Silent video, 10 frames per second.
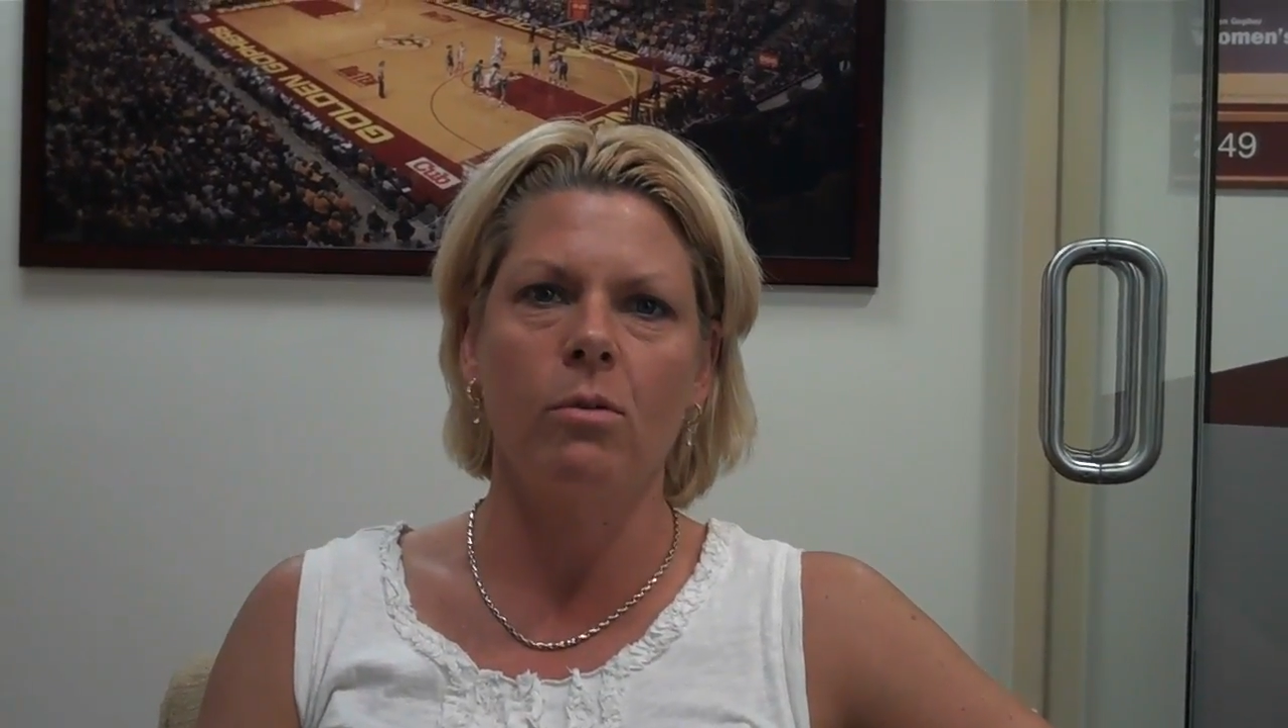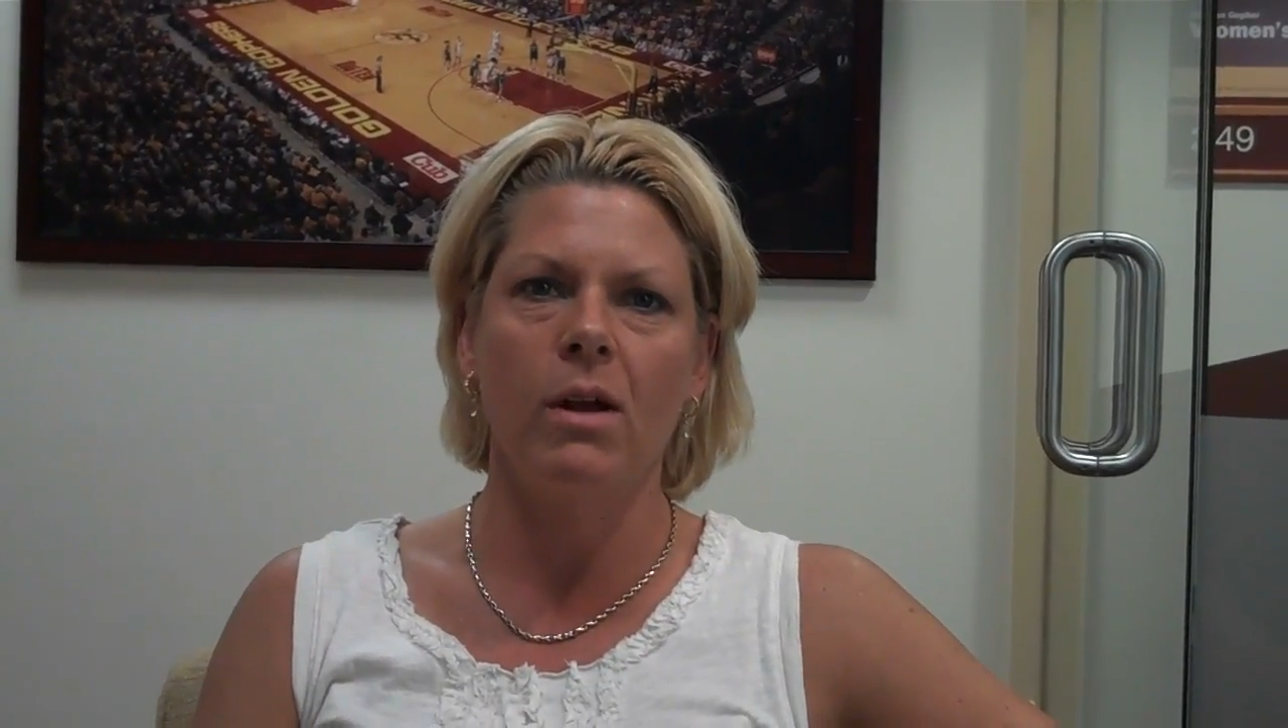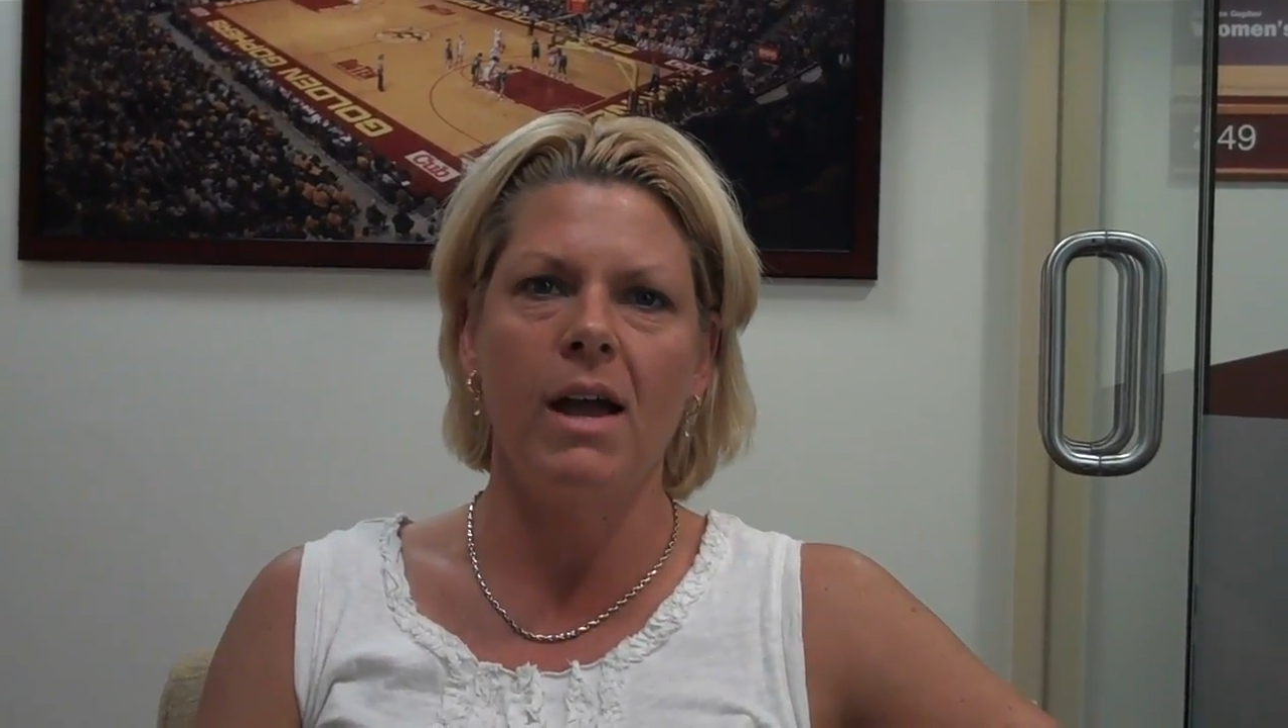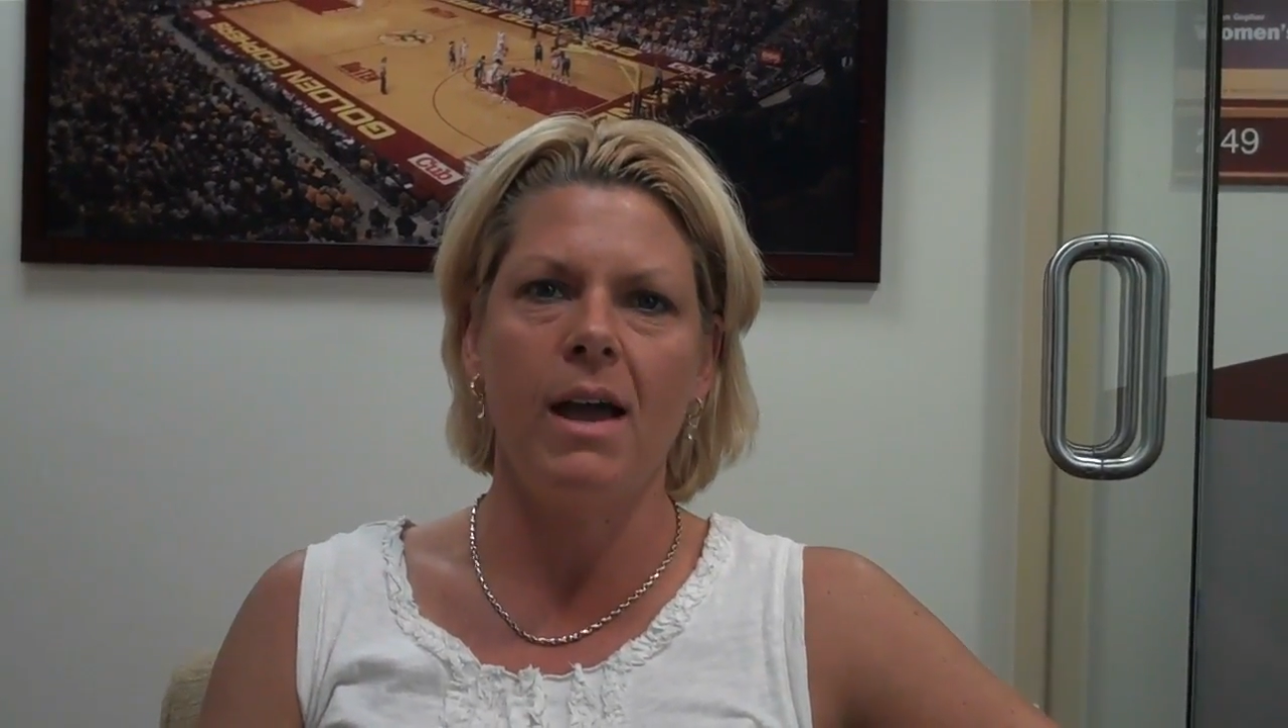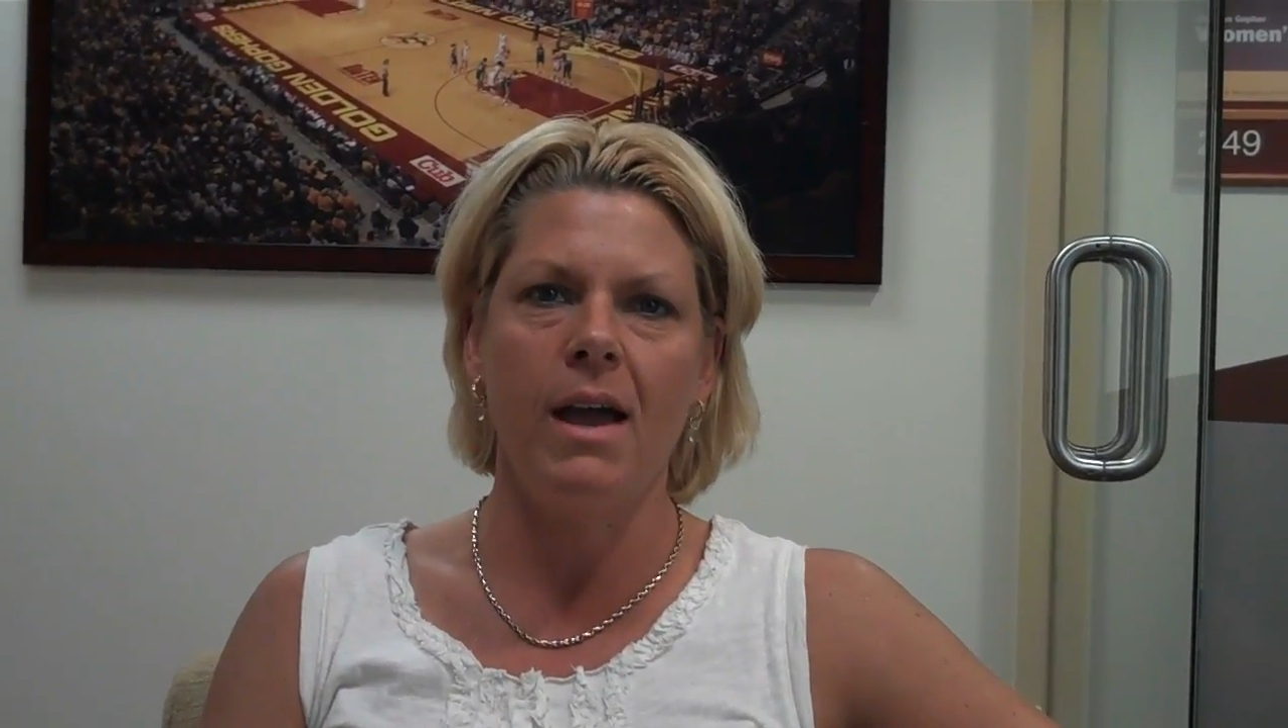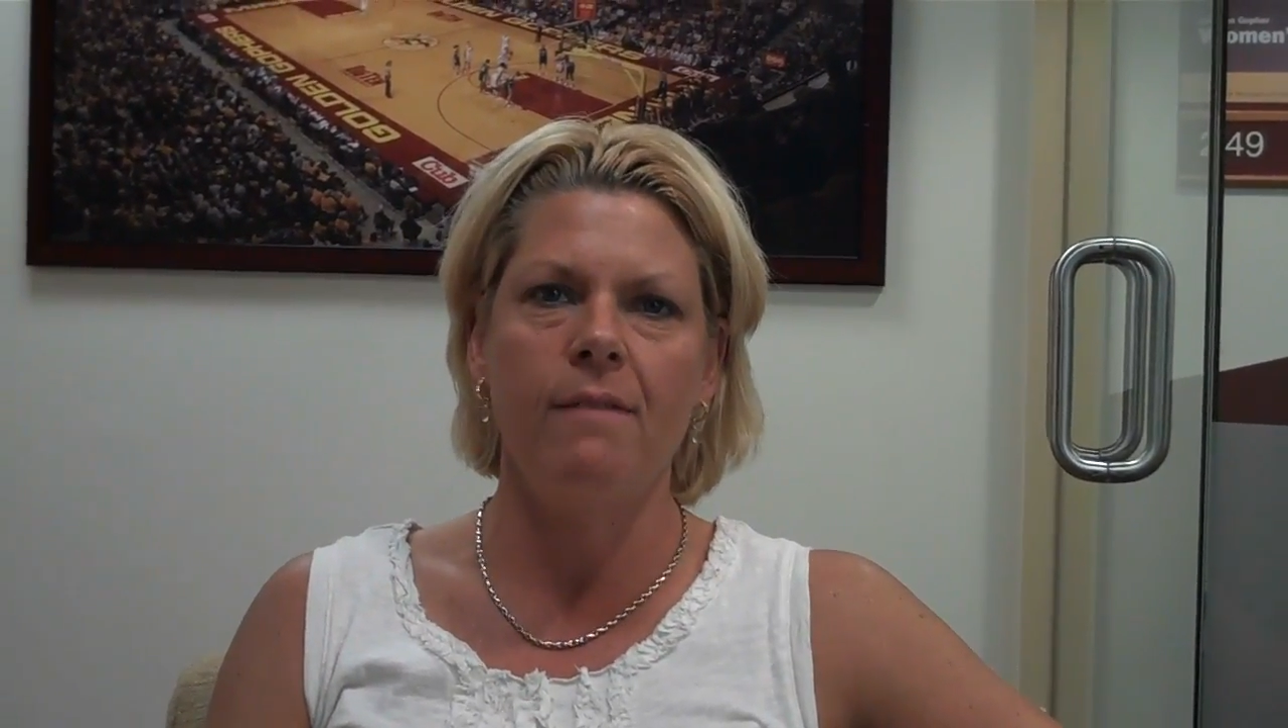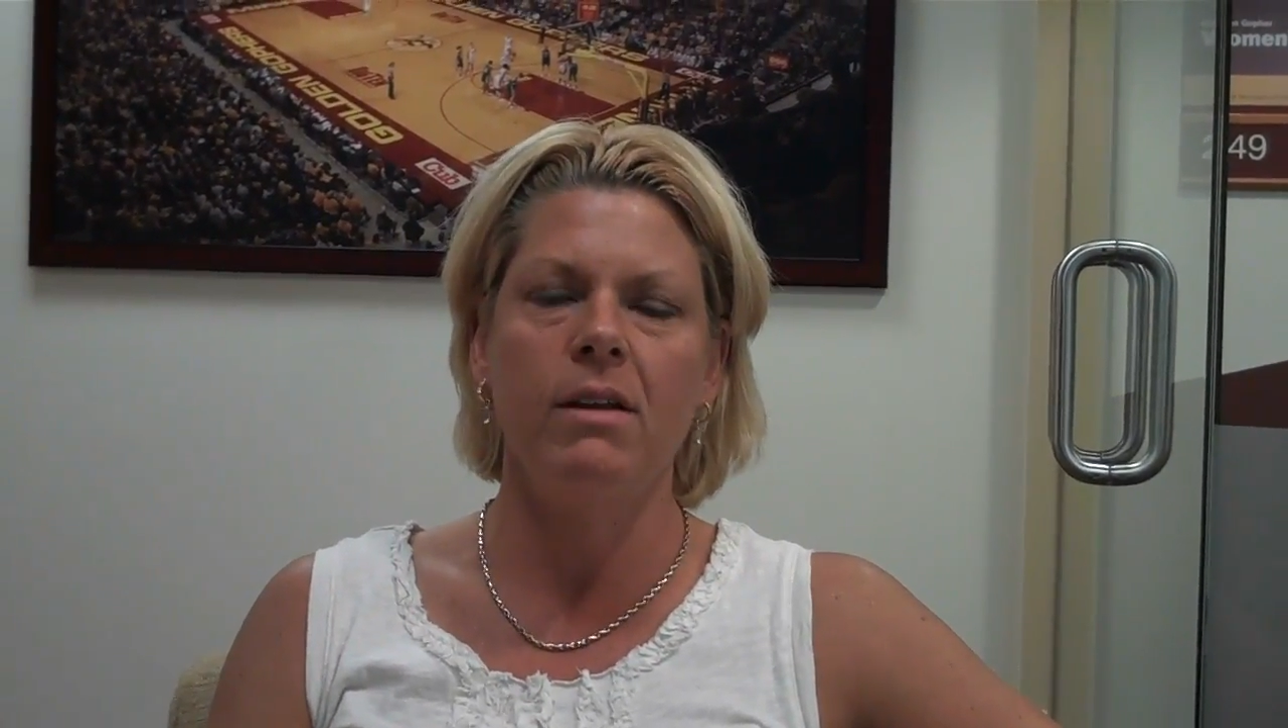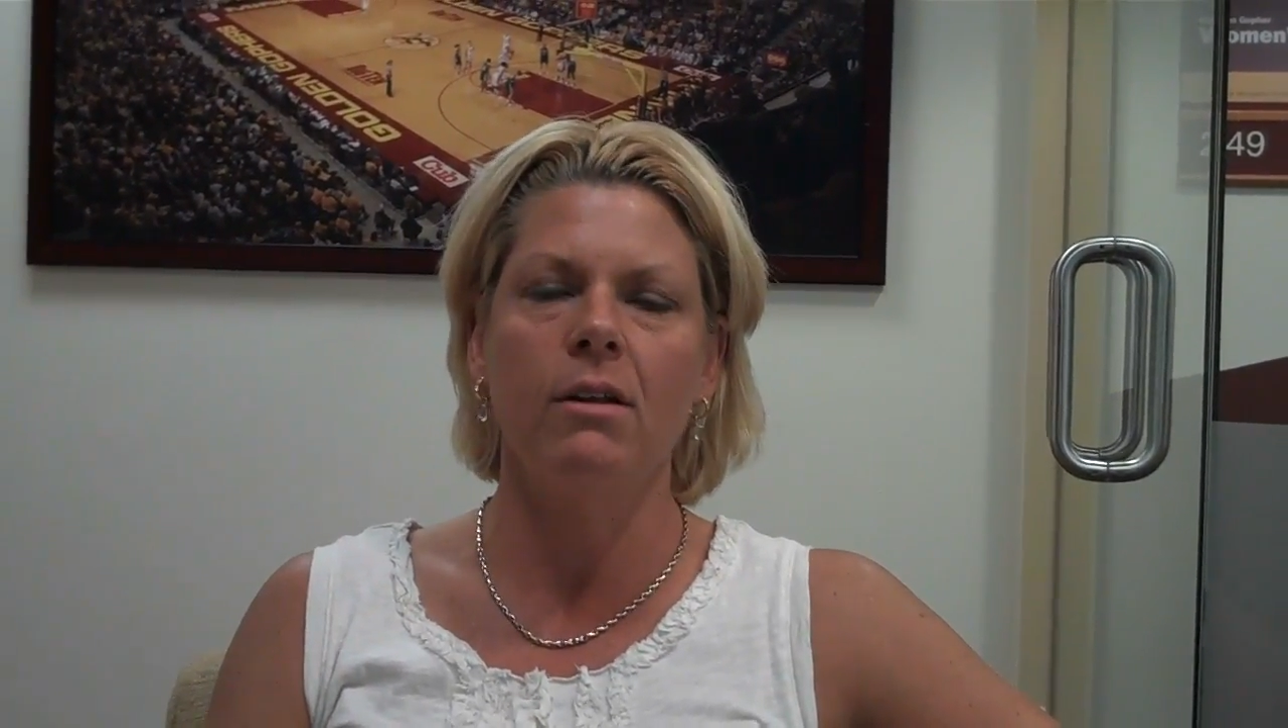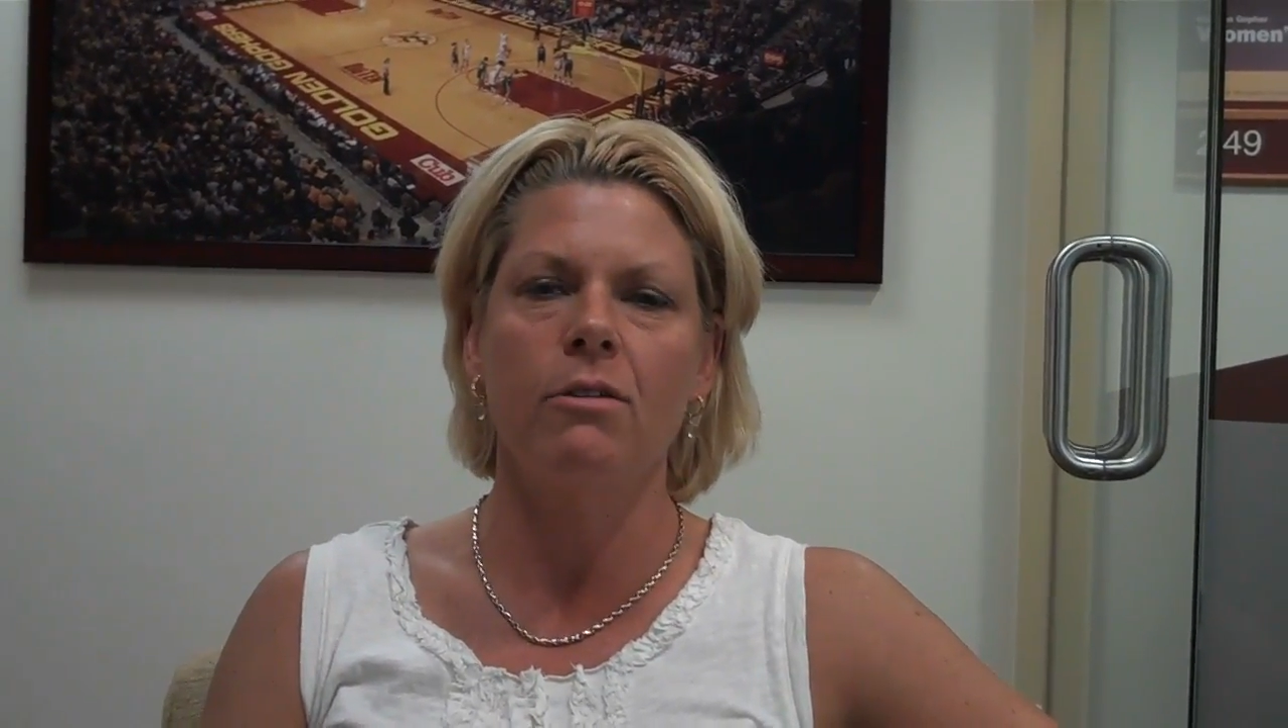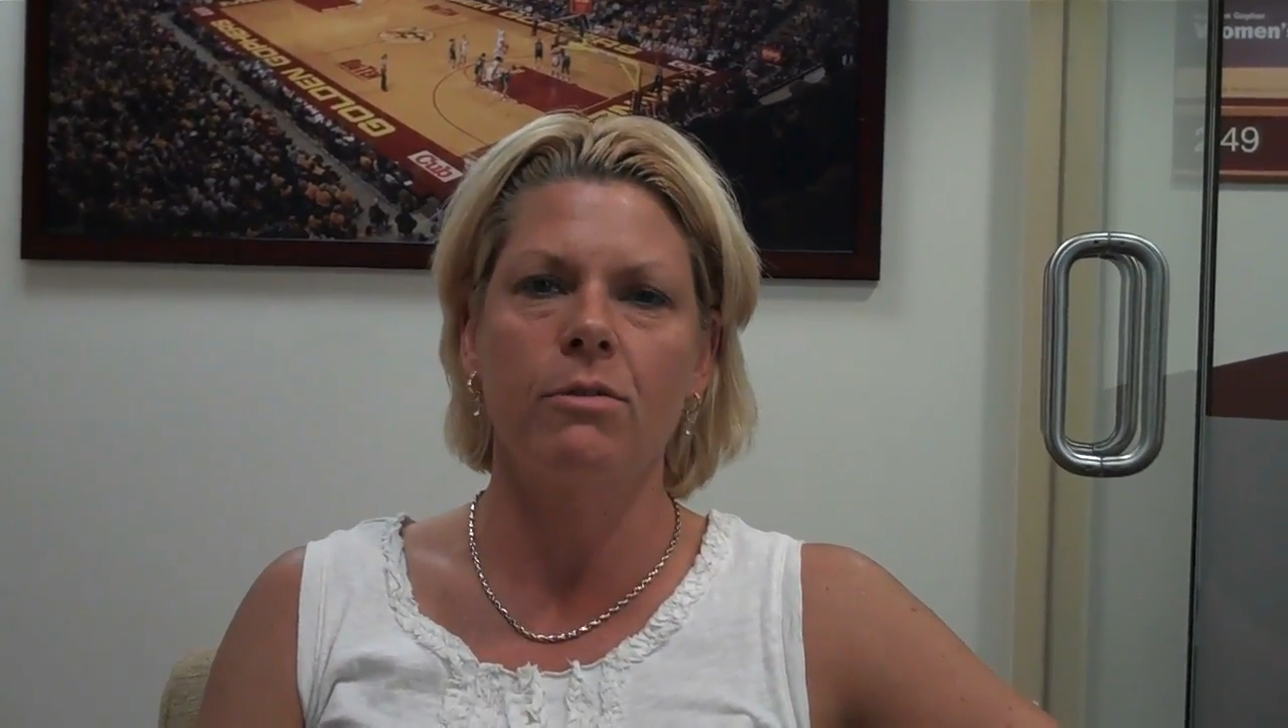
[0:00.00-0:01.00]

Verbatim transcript: we're ha having